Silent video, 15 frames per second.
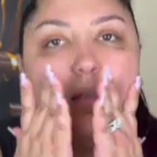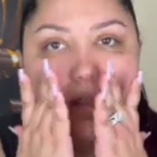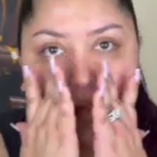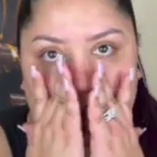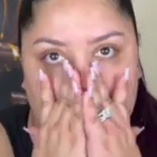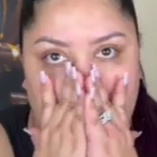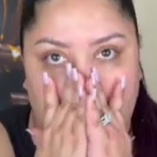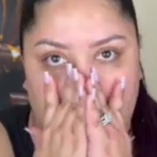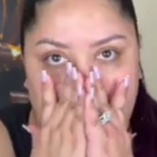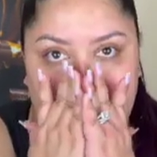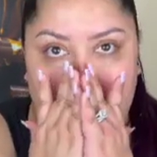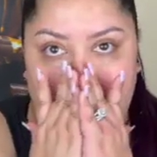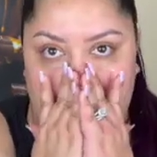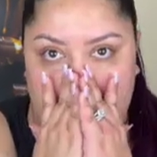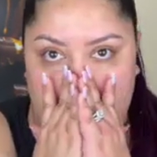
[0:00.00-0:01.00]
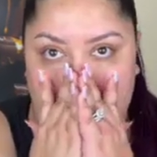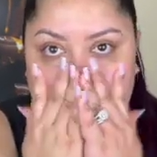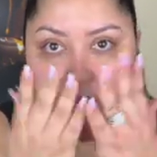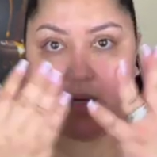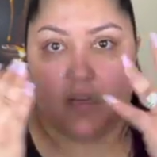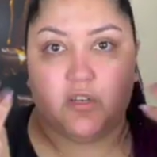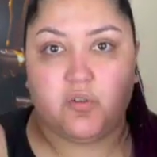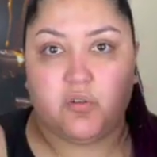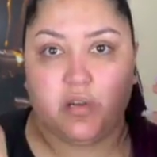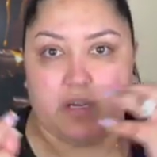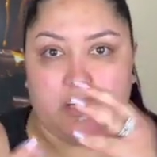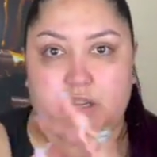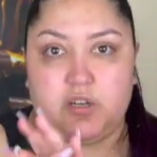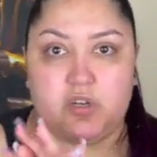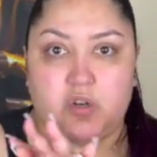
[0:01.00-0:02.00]
And if you let it penetrate
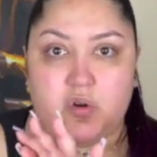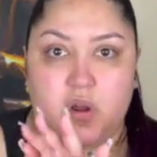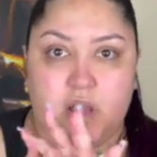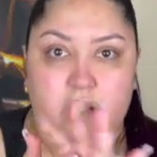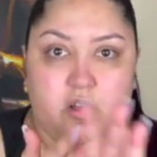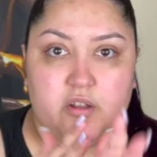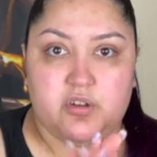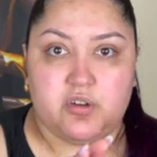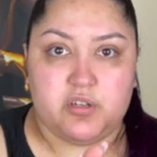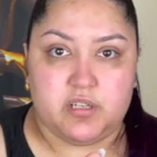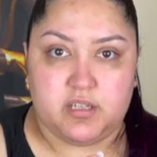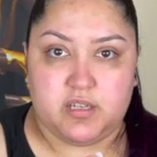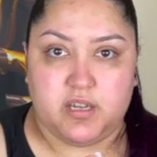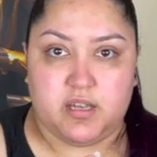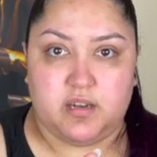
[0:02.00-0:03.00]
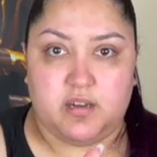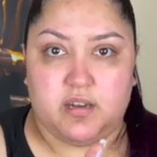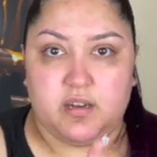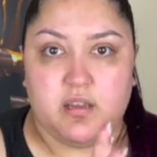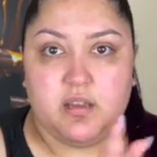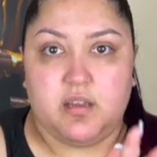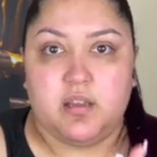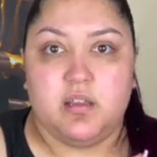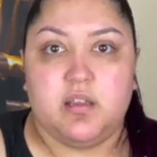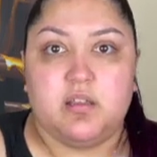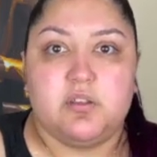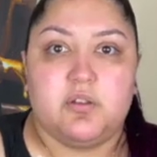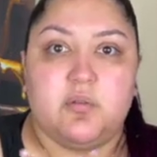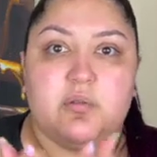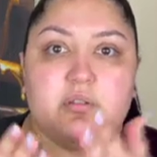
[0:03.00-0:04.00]
and dry on your skin,
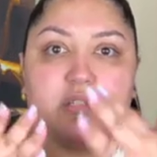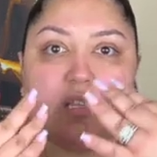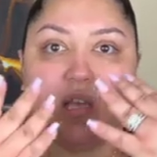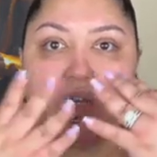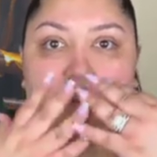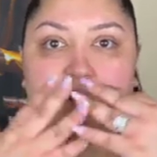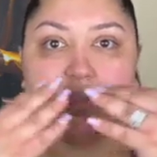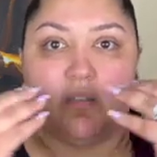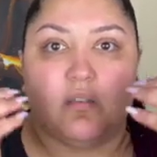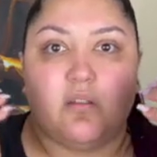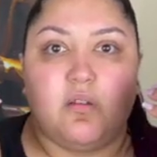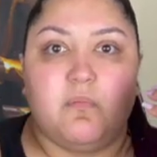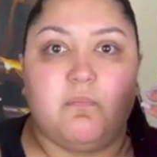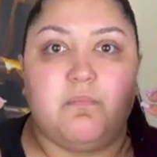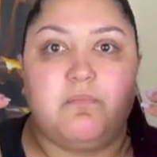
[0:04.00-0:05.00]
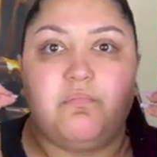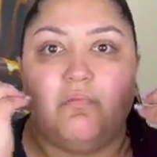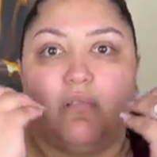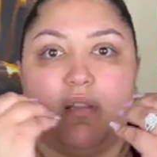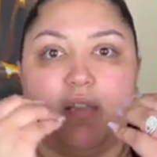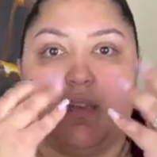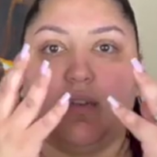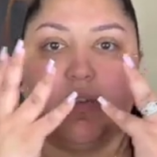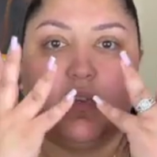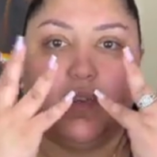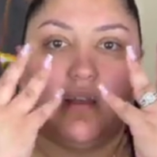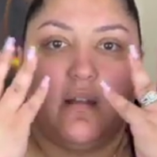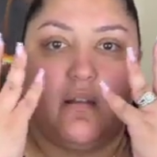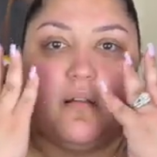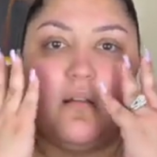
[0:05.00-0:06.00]
you will see how it's
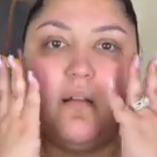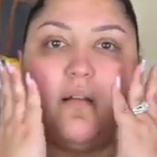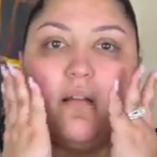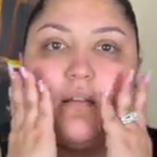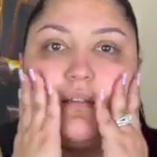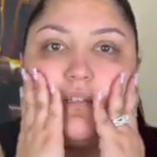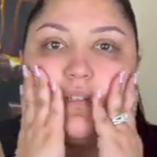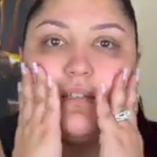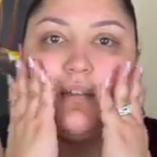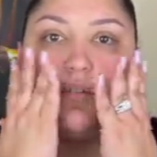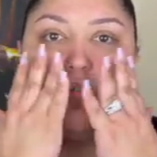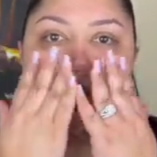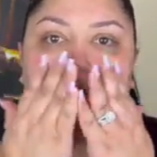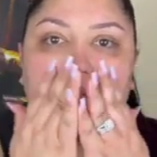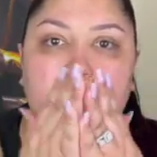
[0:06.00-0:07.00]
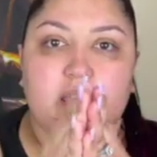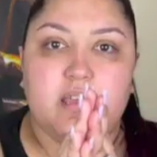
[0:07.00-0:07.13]
completely silky,